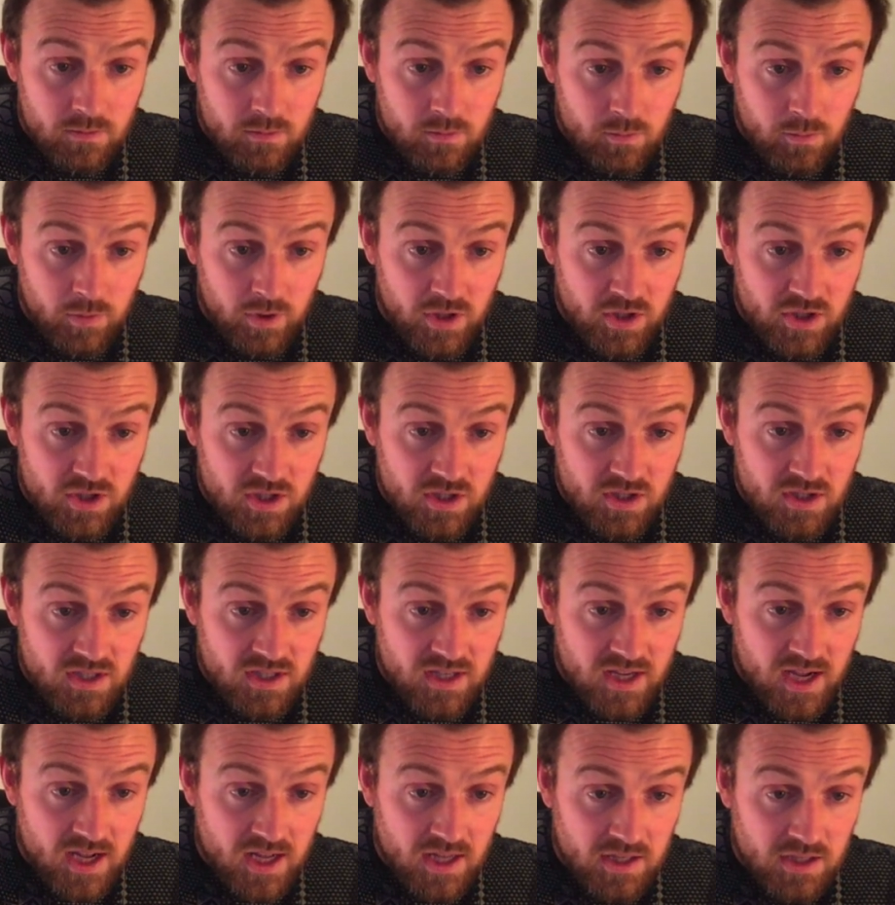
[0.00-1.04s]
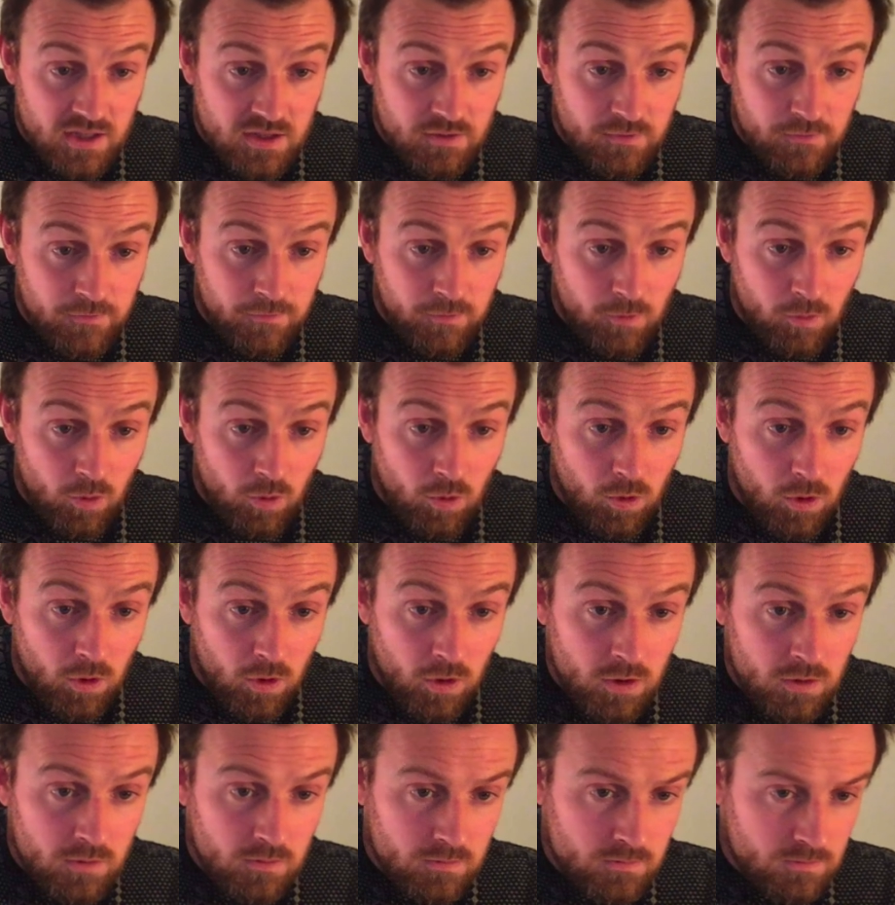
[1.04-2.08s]
which stands
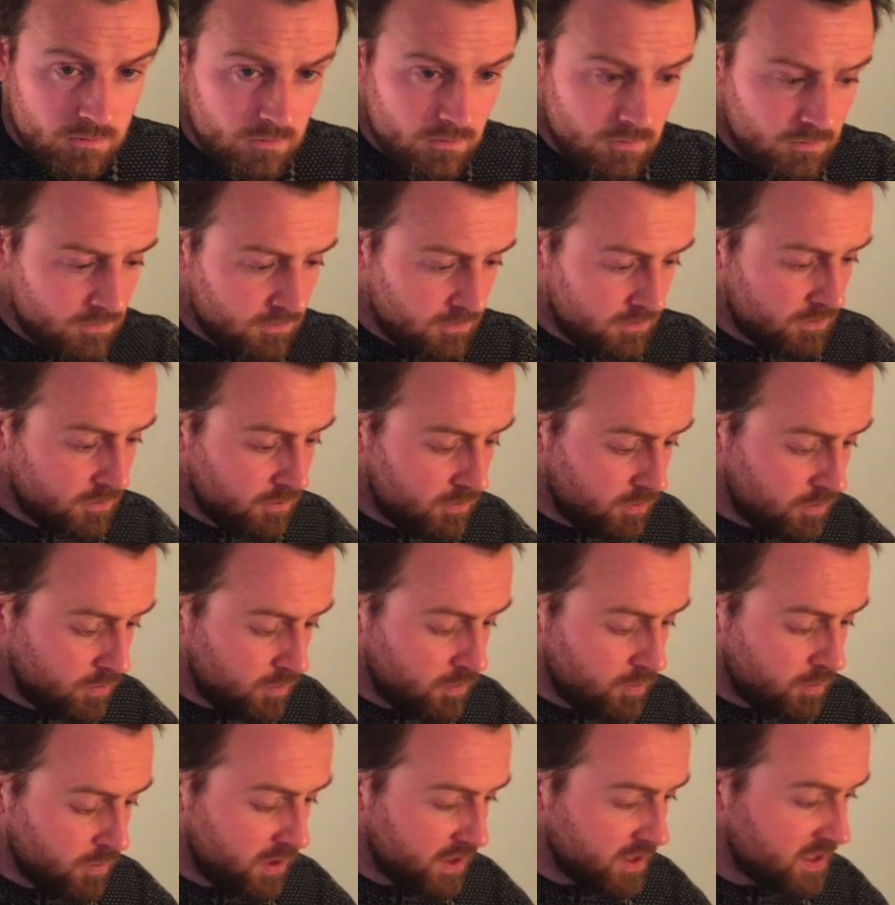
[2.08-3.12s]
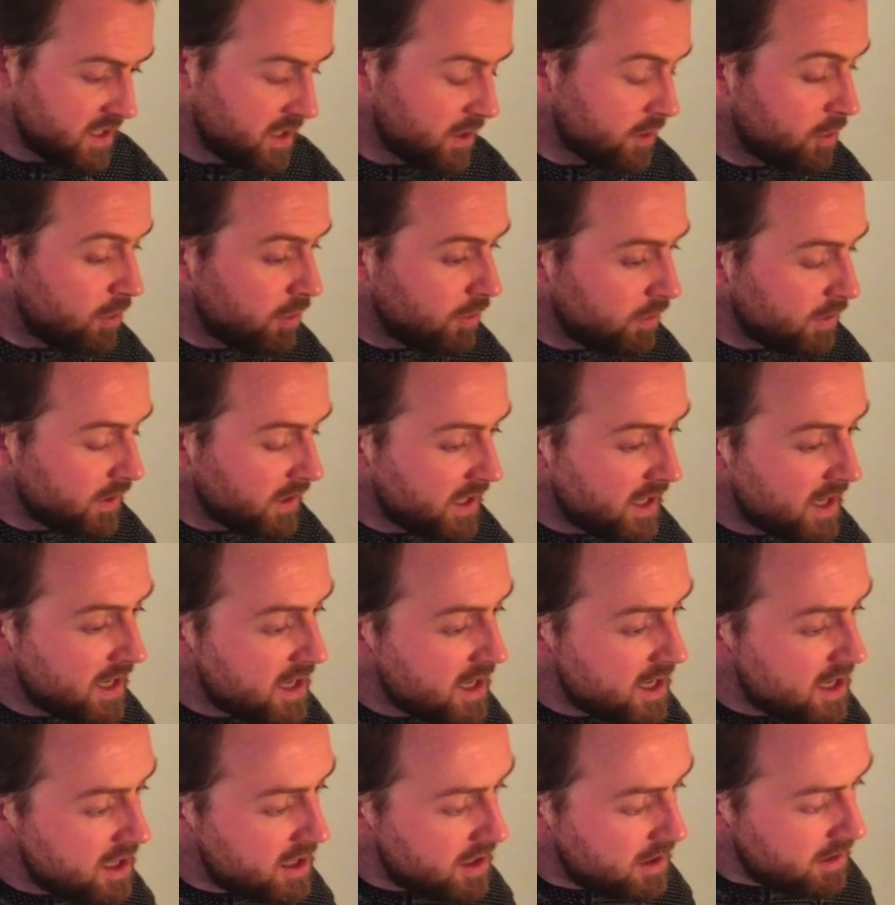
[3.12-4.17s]
for, what is it called
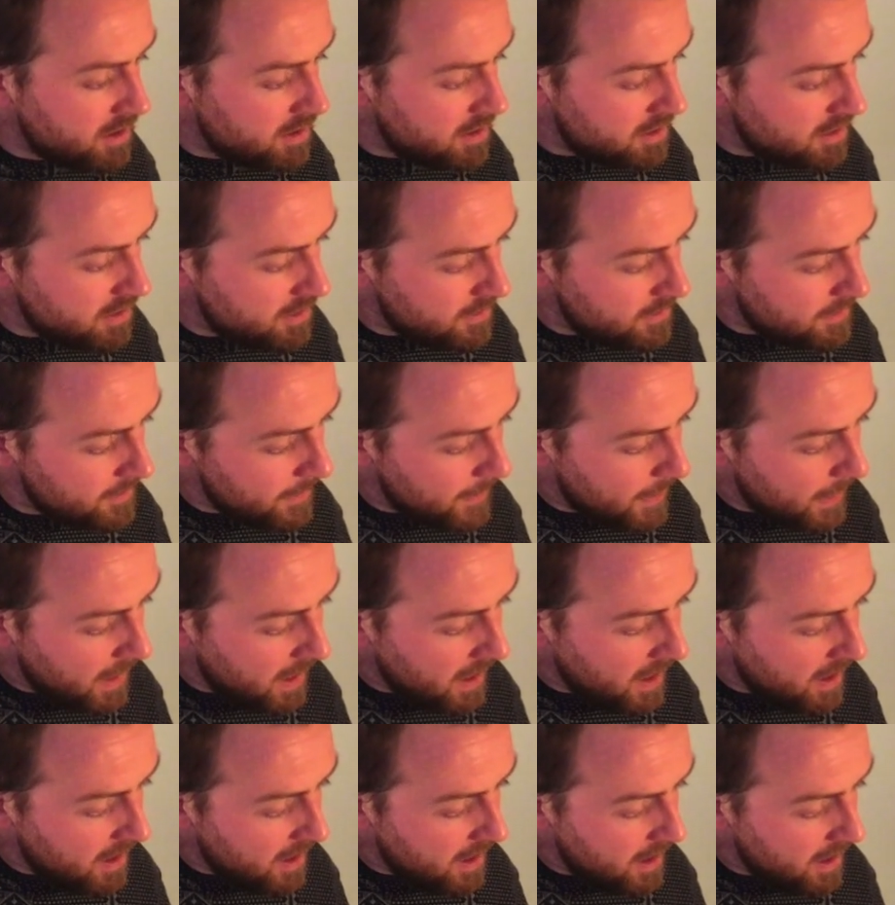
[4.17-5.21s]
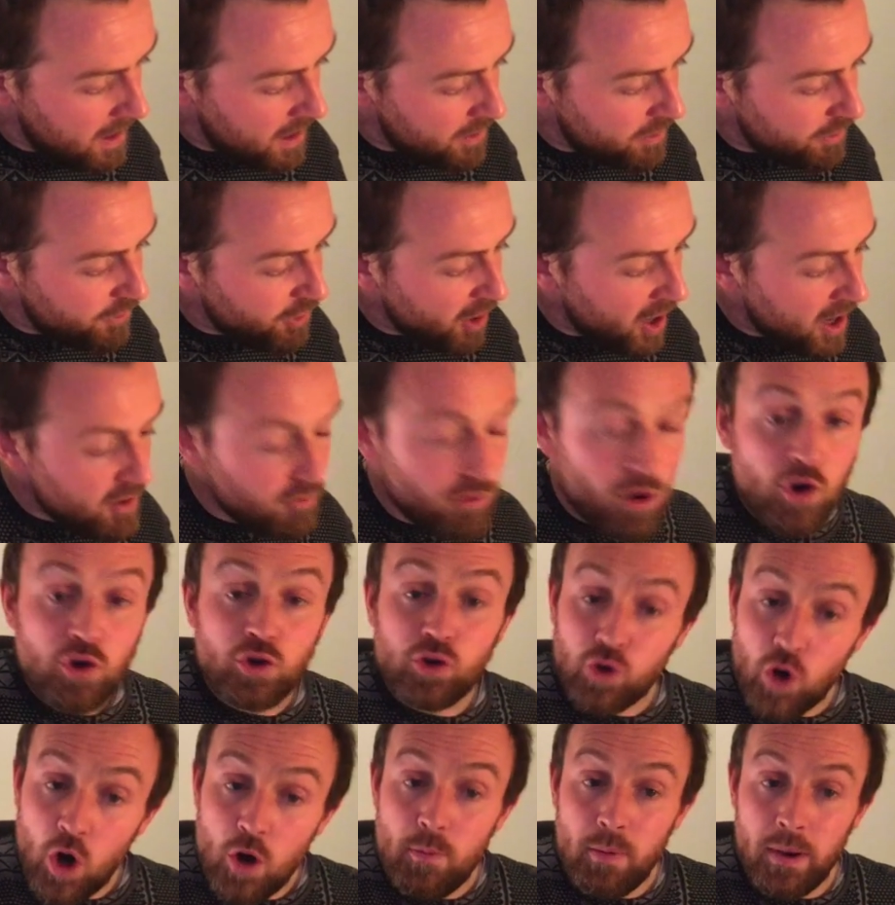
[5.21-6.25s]
again?
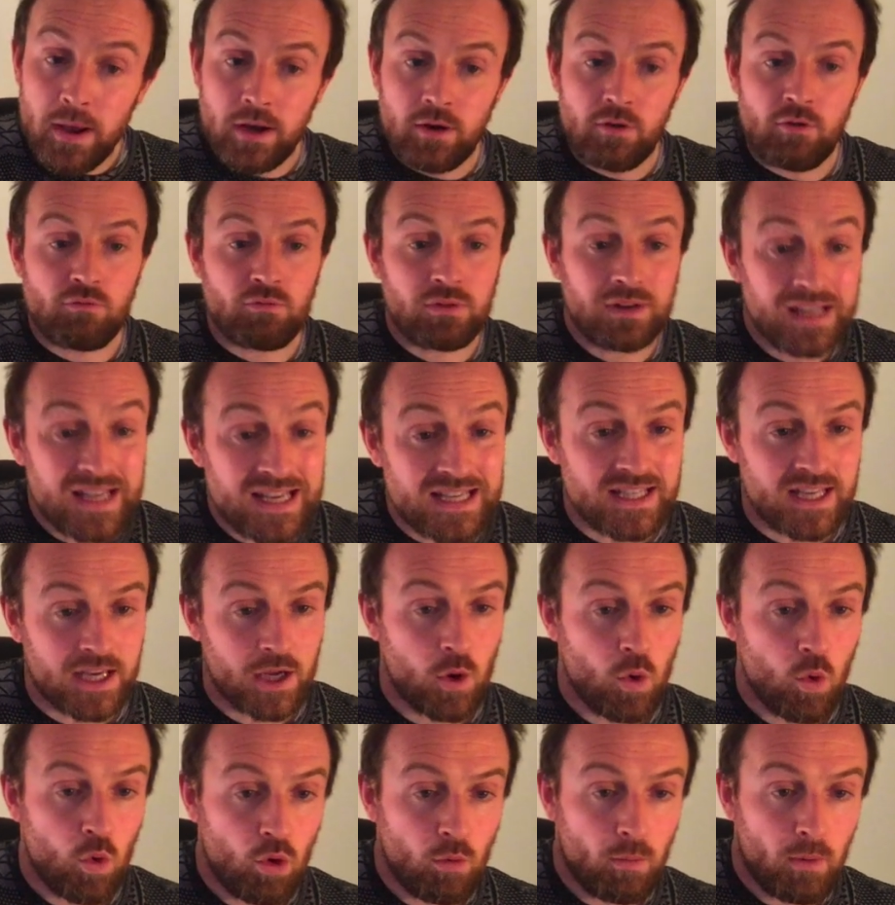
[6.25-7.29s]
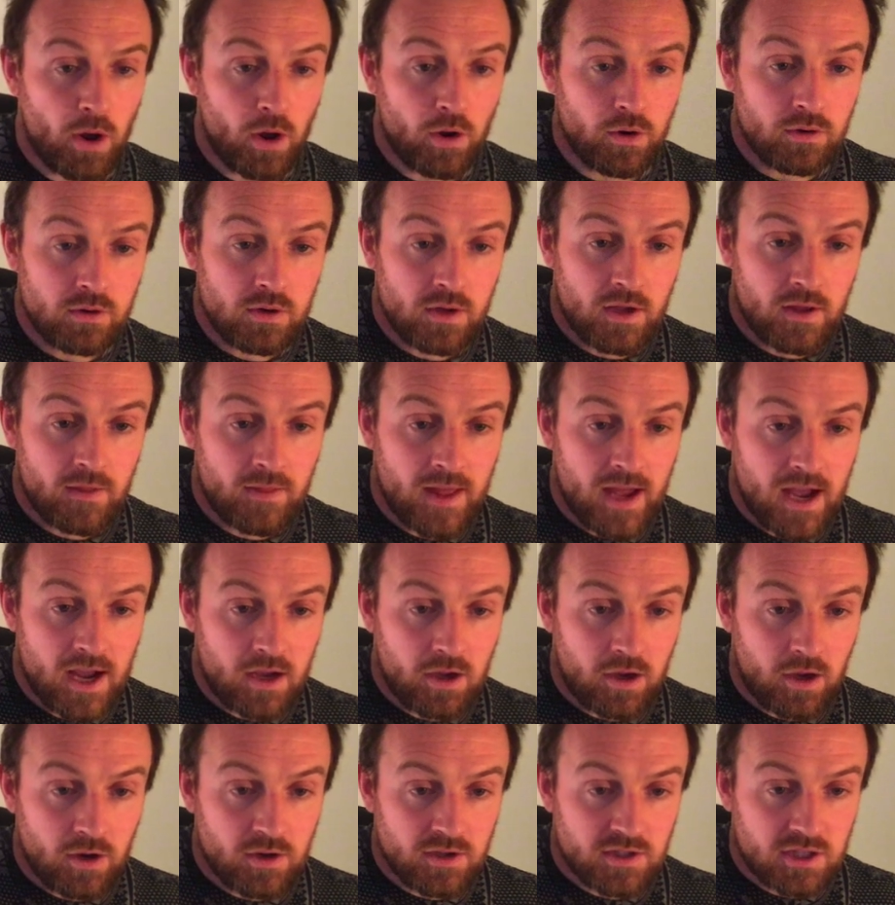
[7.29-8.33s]
Thyrotropin releasing hormone, and that
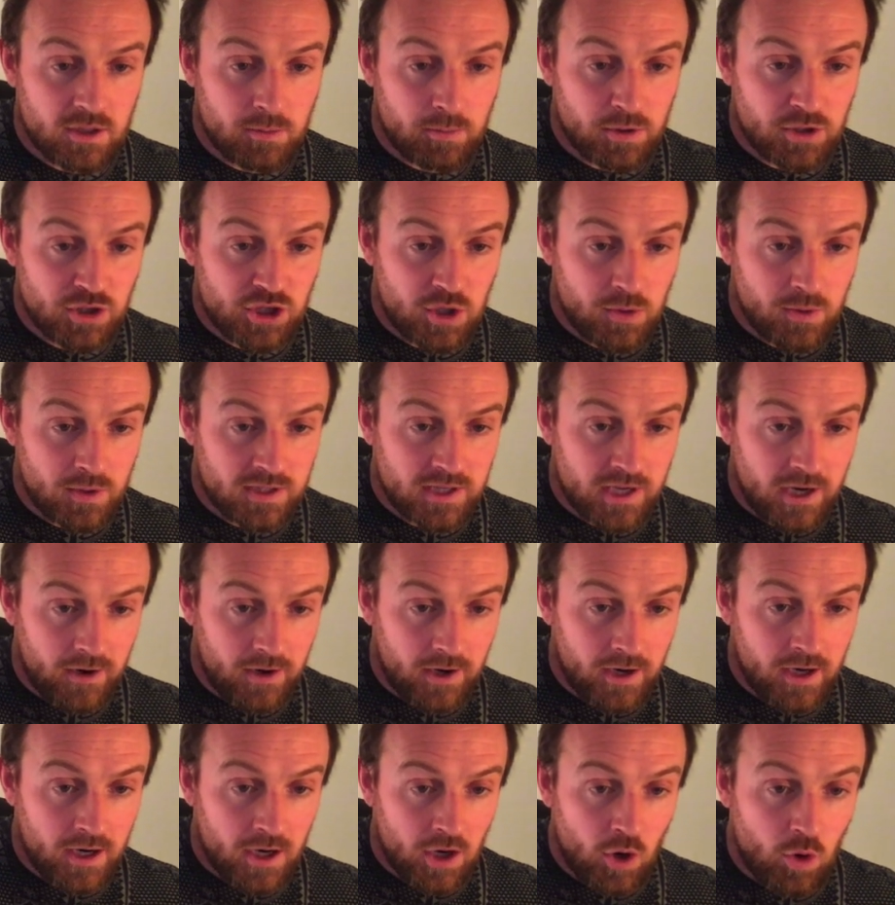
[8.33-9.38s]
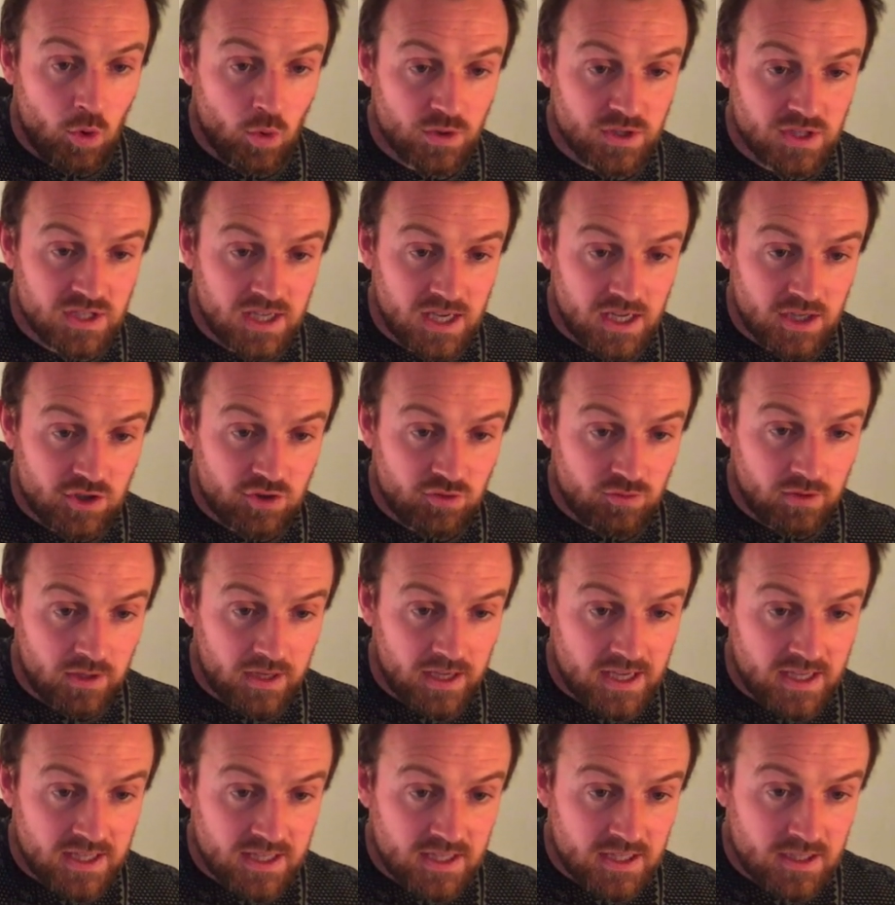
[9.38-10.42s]
goes to pituitary and causes it to
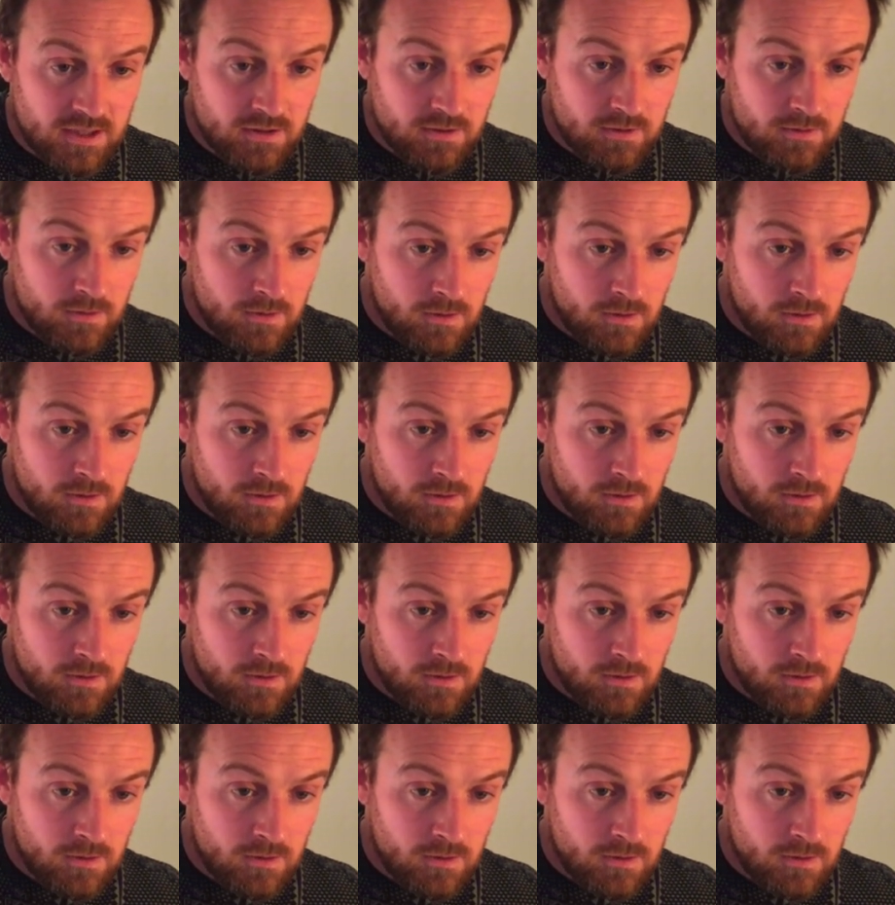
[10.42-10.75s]
release